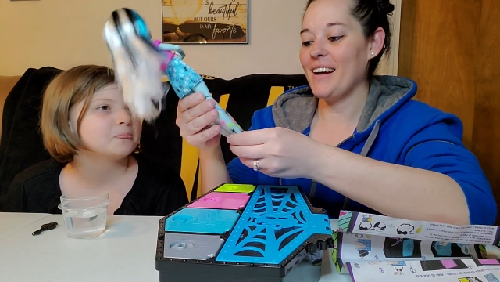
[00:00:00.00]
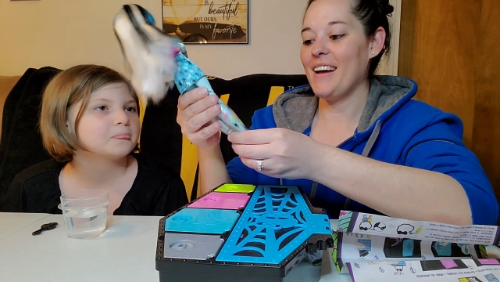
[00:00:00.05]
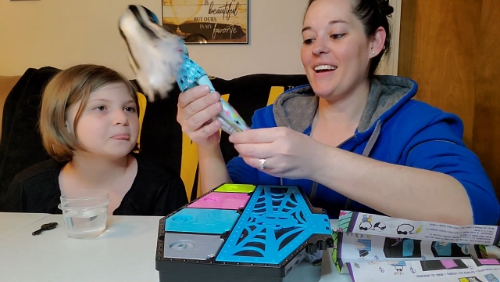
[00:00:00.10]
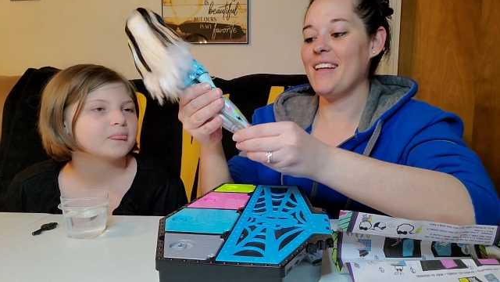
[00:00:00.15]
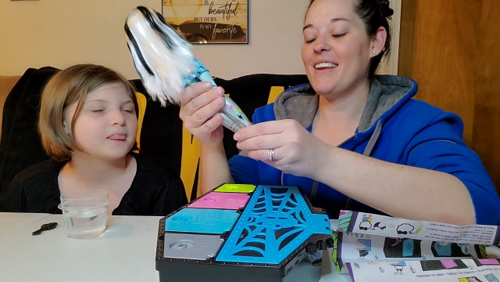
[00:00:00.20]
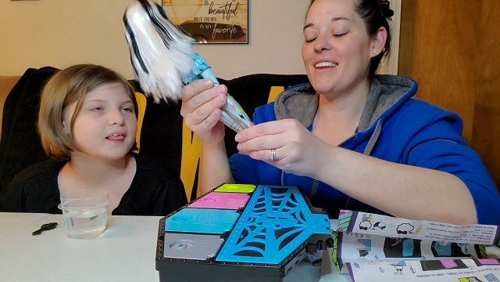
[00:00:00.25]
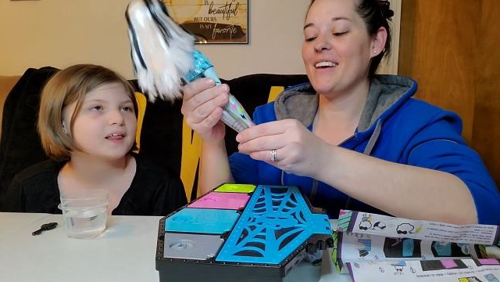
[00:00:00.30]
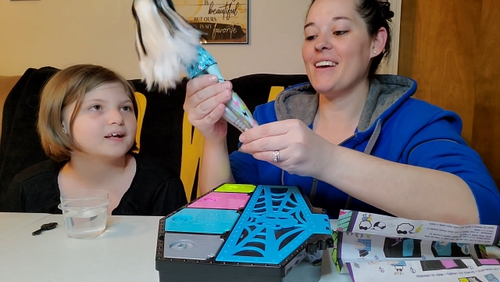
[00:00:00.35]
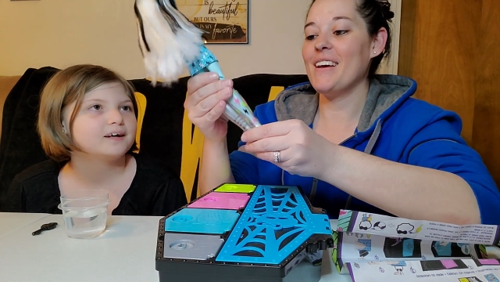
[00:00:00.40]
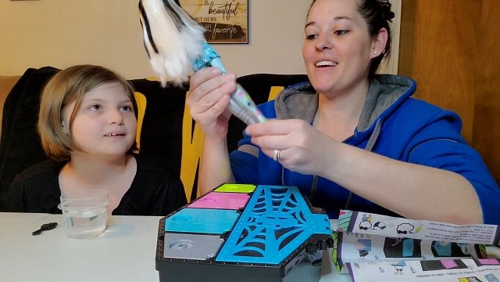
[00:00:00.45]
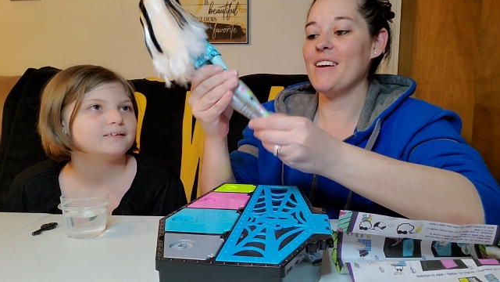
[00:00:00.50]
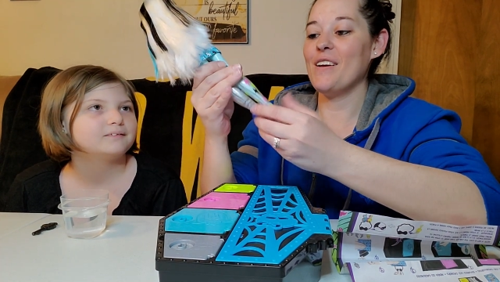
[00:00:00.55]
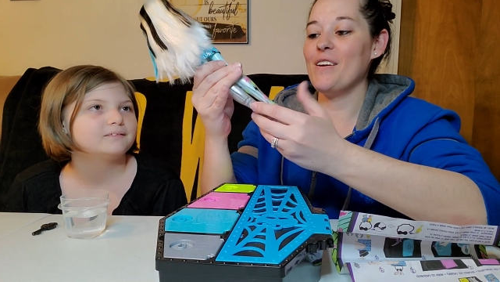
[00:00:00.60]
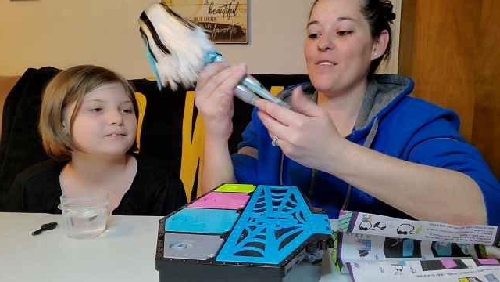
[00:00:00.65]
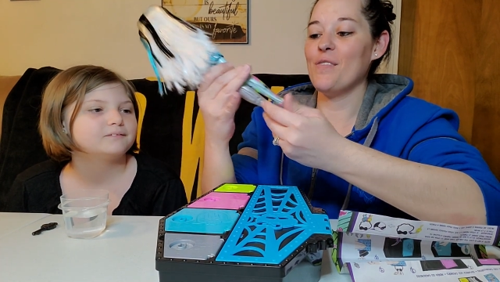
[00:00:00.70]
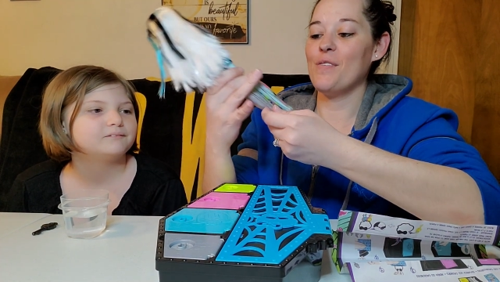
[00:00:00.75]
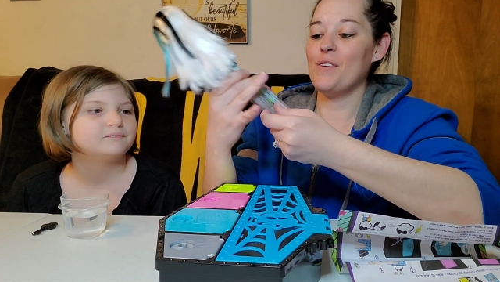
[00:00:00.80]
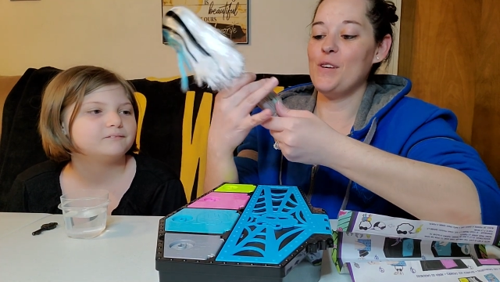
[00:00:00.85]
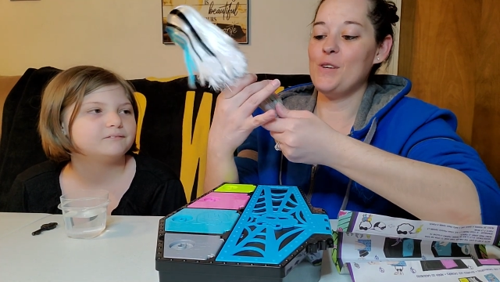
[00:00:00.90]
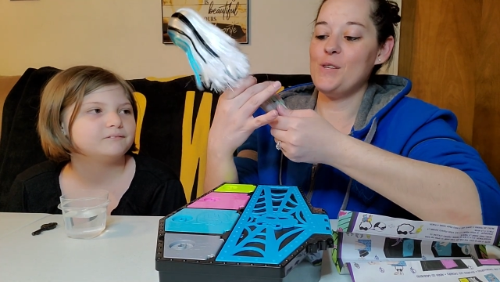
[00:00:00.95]
Speaker 1: And
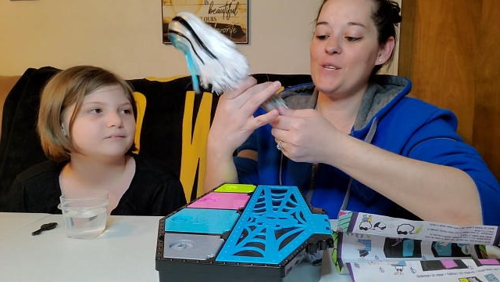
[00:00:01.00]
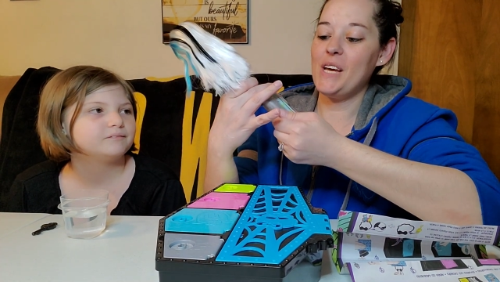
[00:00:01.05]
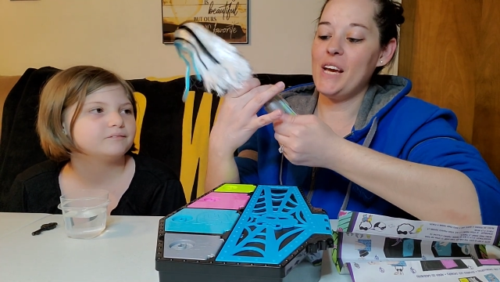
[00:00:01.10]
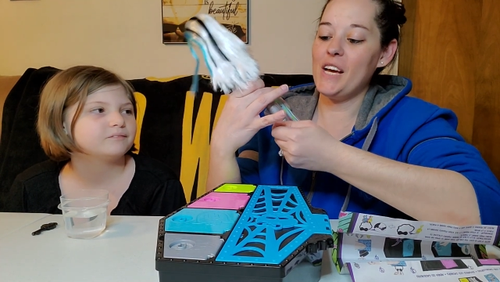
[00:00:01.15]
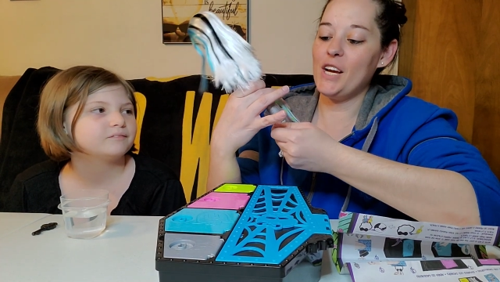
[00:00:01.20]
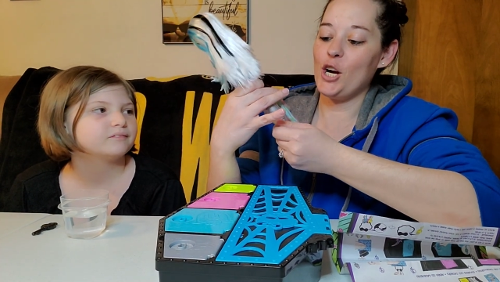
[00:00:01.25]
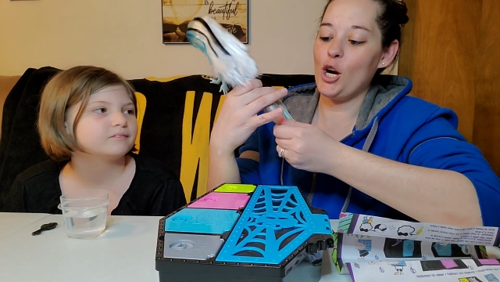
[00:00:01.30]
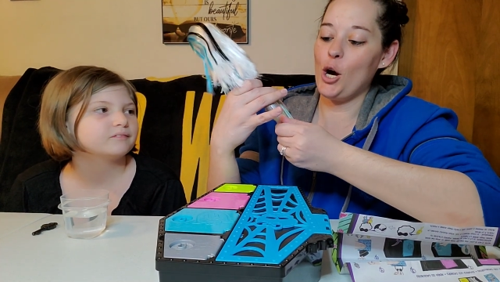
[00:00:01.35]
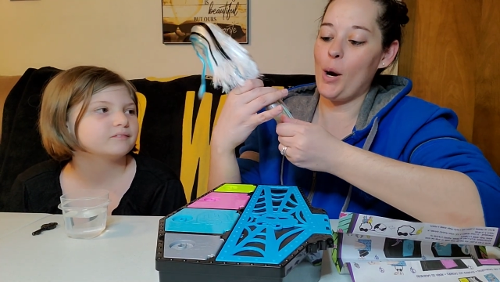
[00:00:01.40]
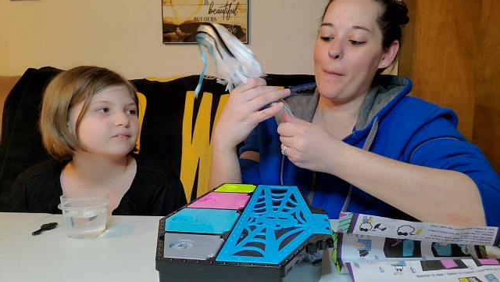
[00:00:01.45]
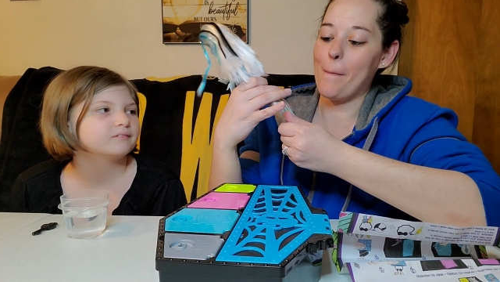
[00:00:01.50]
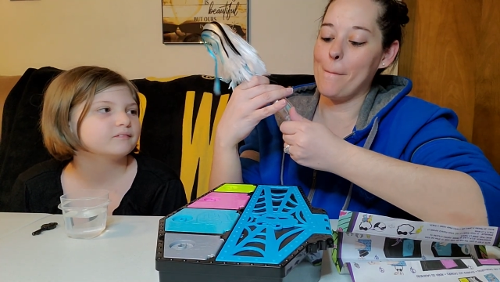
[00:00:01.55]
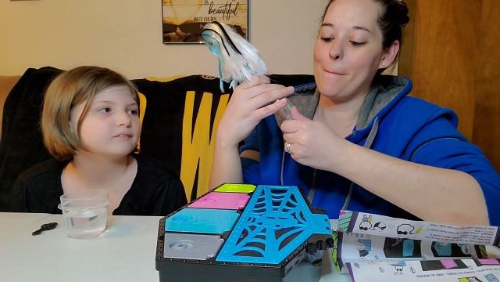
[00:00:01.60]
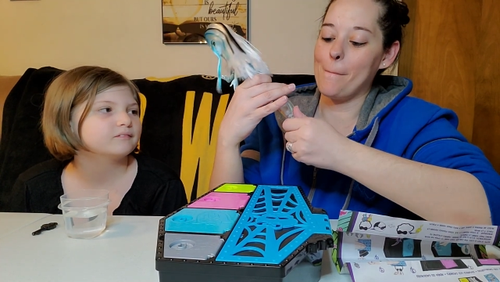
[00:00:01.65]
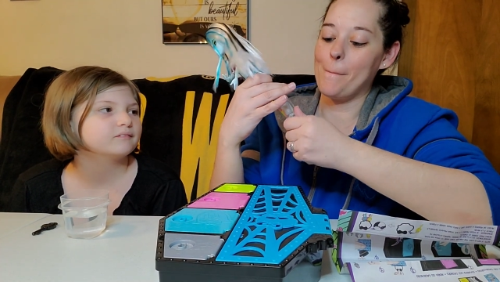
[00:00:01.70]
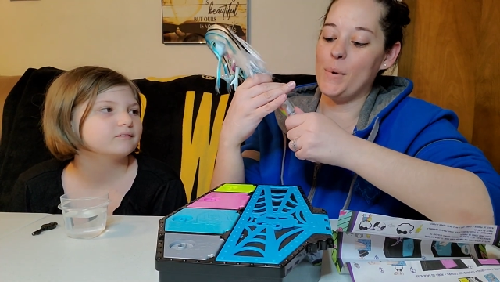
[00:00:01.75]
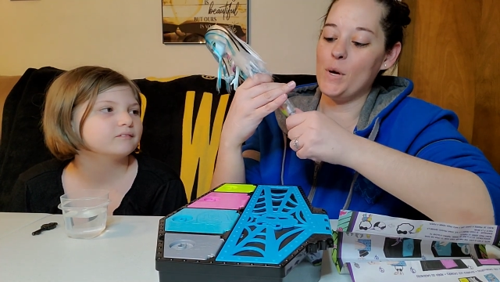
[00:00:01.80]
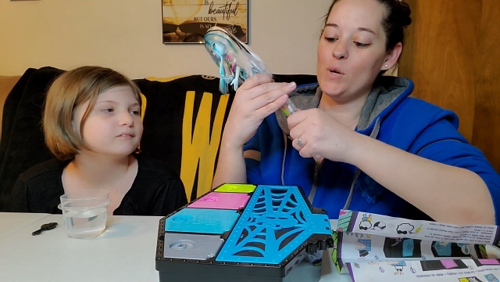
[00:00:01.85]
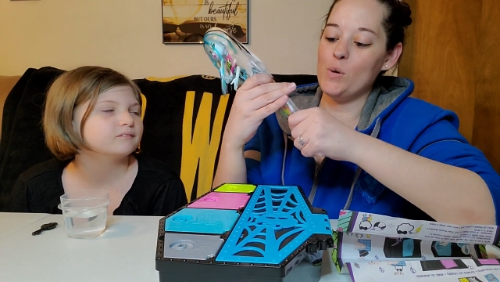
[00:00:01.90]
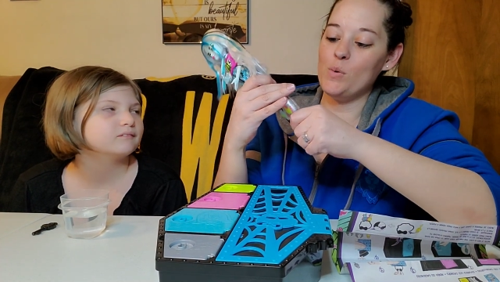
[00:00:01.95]
if you take her
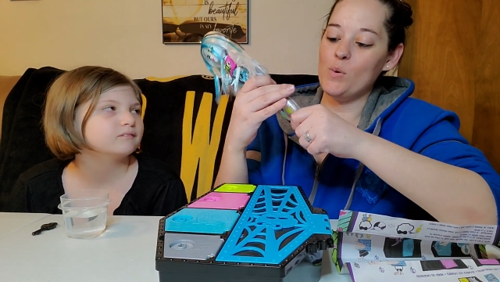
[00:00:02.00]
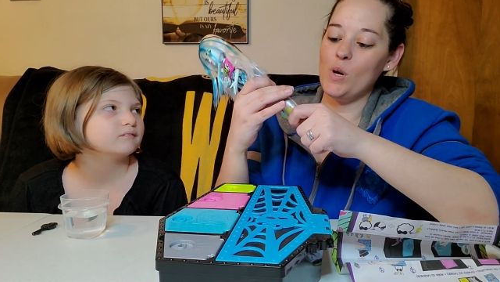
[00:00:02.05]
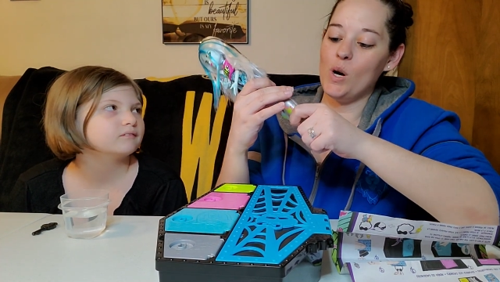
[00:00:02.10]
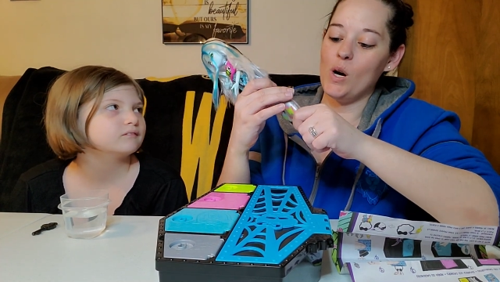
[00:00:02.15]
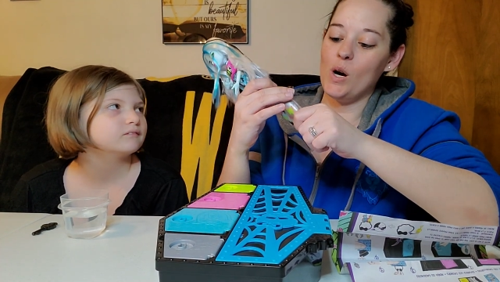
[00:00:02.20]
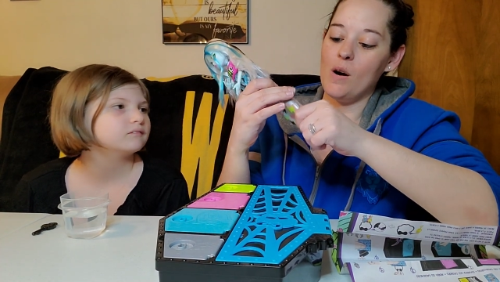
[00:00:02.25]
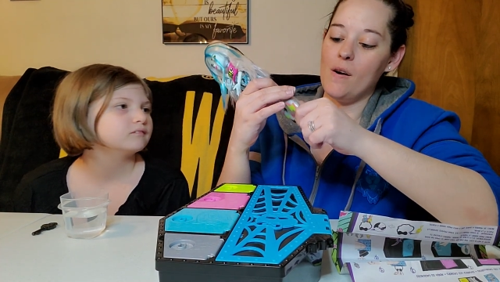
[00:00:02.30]
boot